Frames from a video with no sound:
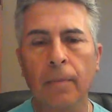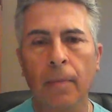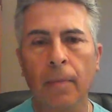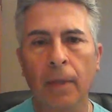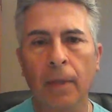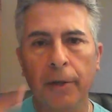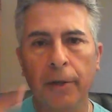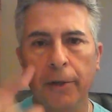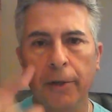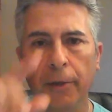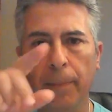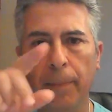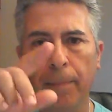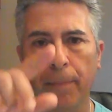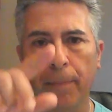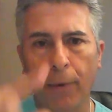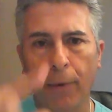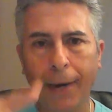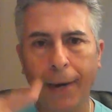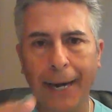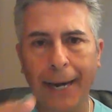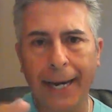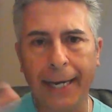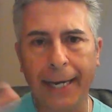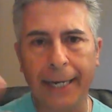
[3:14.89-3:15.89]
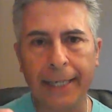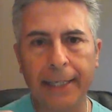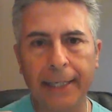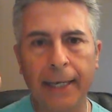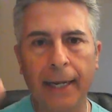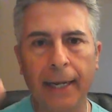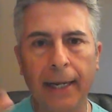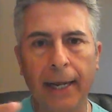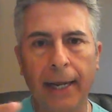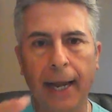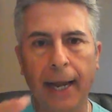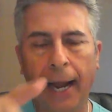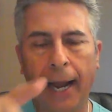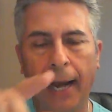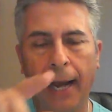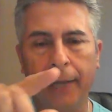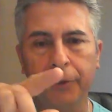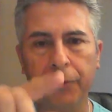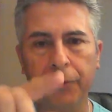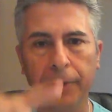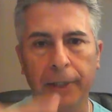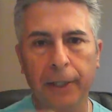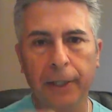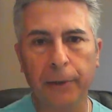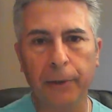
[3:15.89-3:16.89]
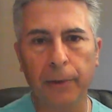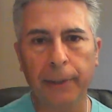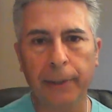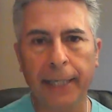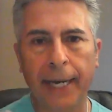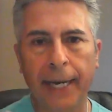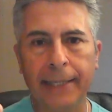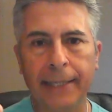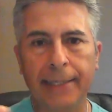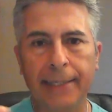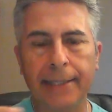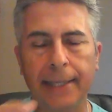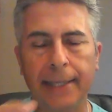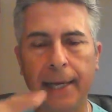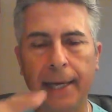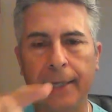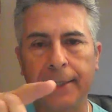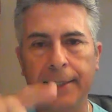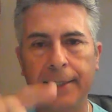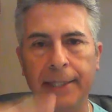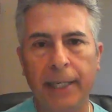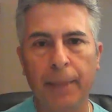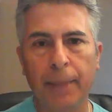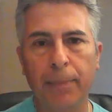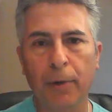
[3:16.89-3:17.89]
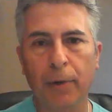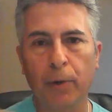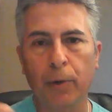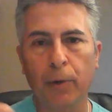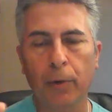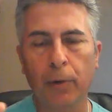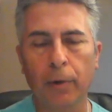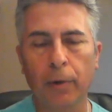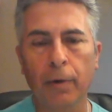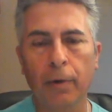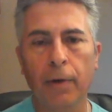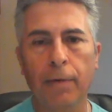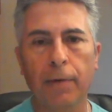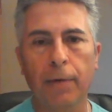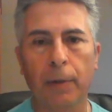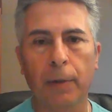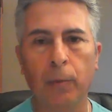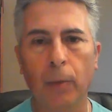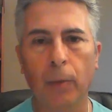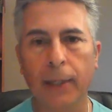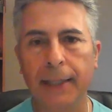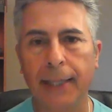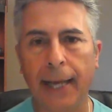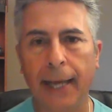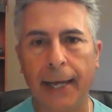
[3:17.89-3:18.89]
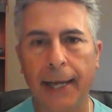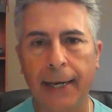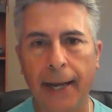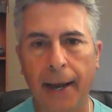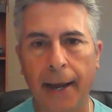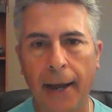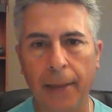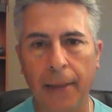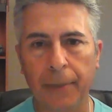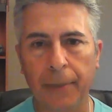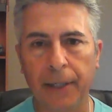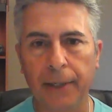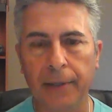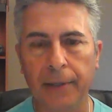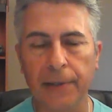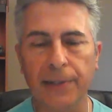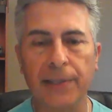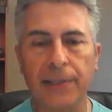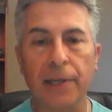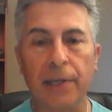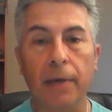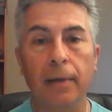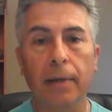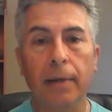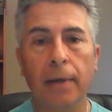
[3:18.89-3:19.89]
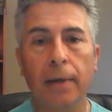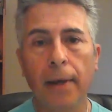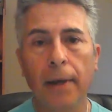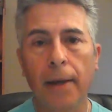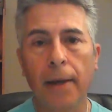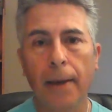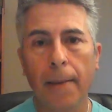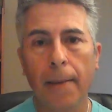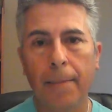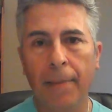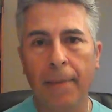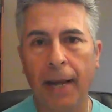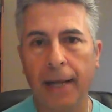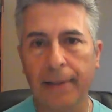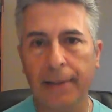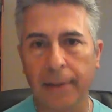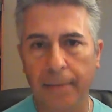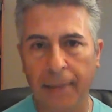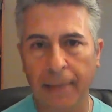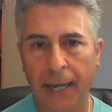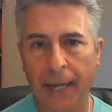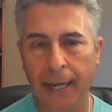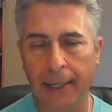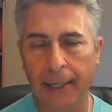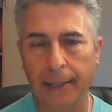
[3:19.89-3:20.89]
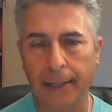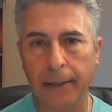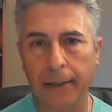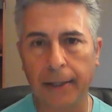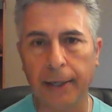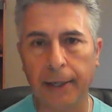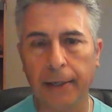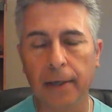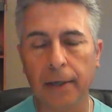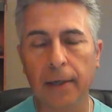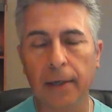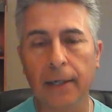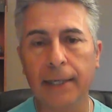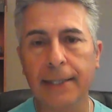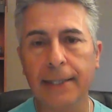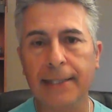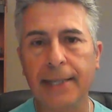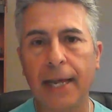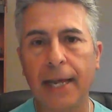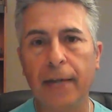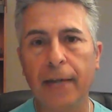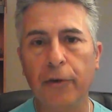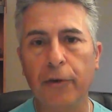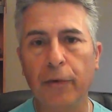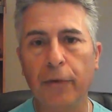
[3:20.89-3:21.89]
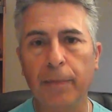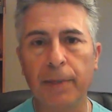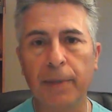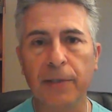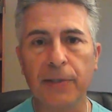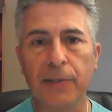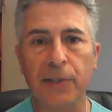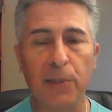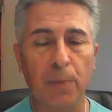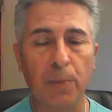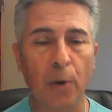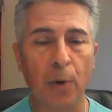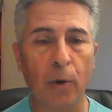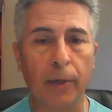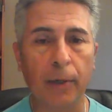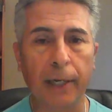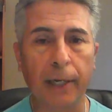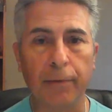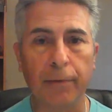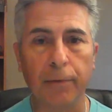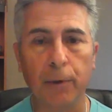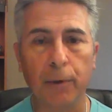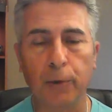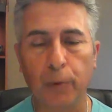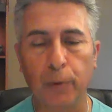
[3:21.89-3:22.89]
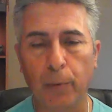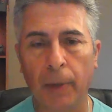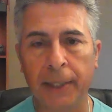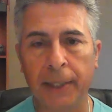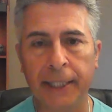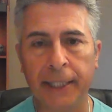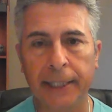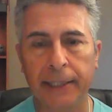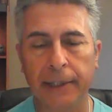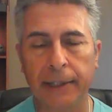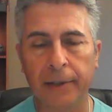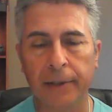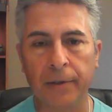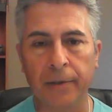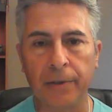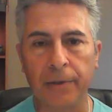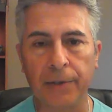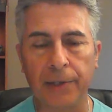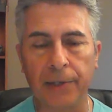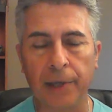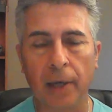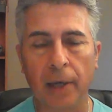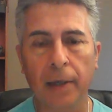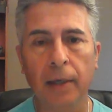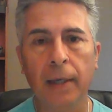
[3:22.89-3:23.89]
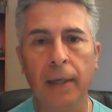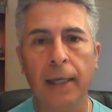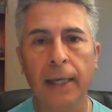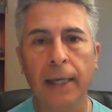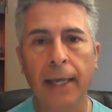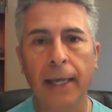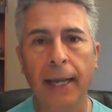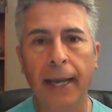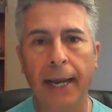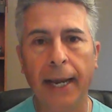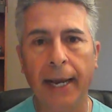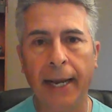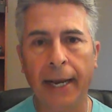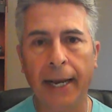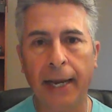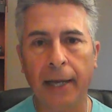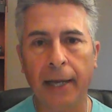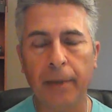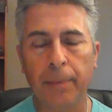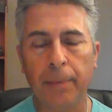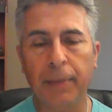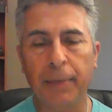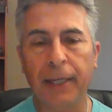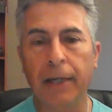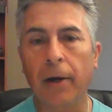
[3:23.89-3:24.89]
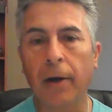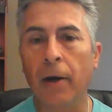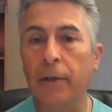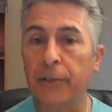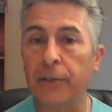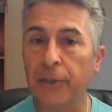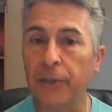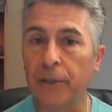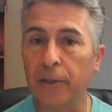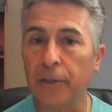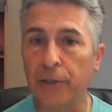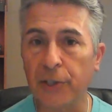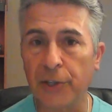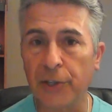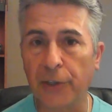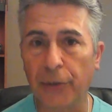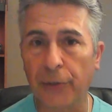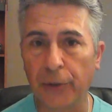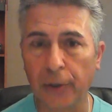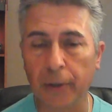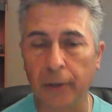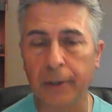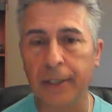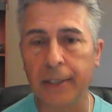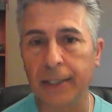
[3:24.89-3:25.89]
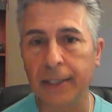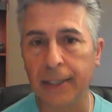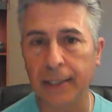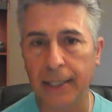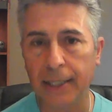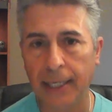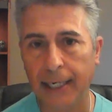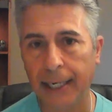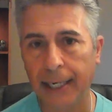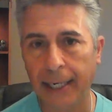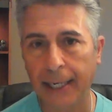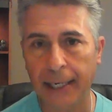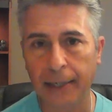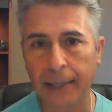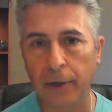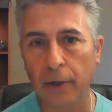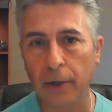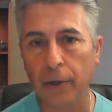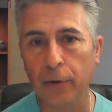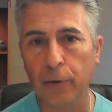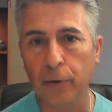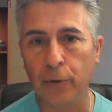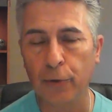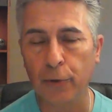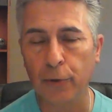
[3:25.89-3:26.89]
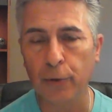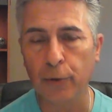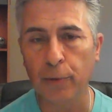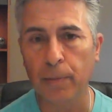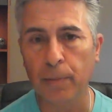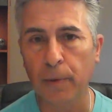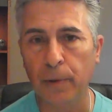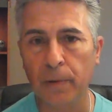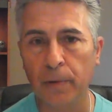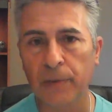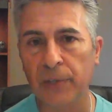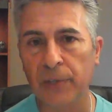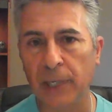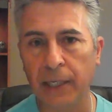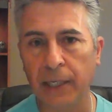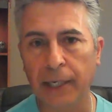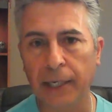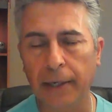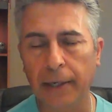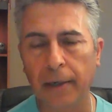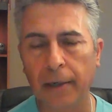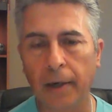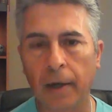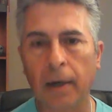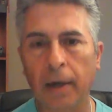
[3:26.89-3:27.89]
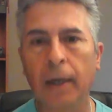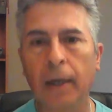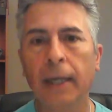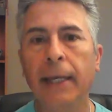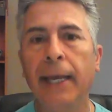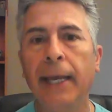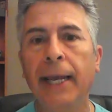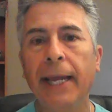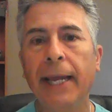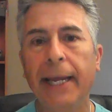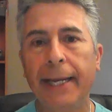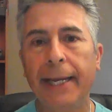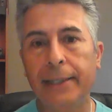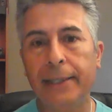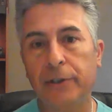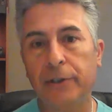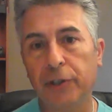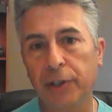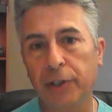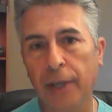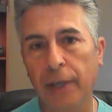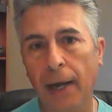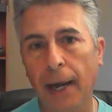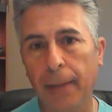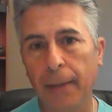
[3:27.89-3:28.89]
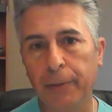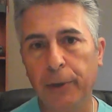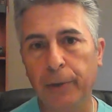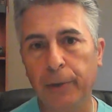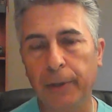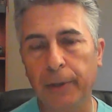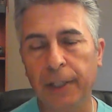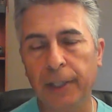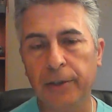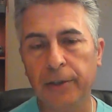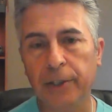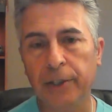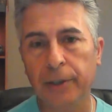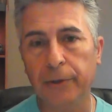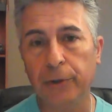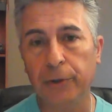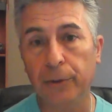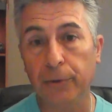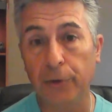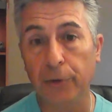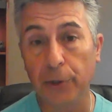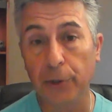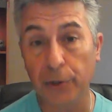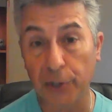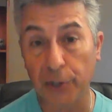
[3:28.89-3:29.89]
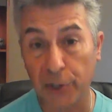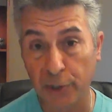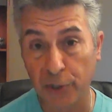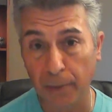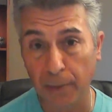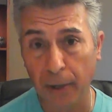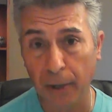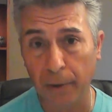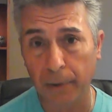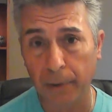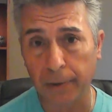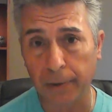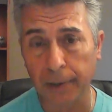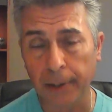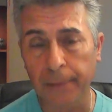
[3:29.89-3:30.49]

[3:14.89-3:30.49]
your brain actually creates a deeper groove on what that habit is. Mathematically, let's say you've been smoking for 20 years, and because there's 13 new moons a year, each time you continue to smoke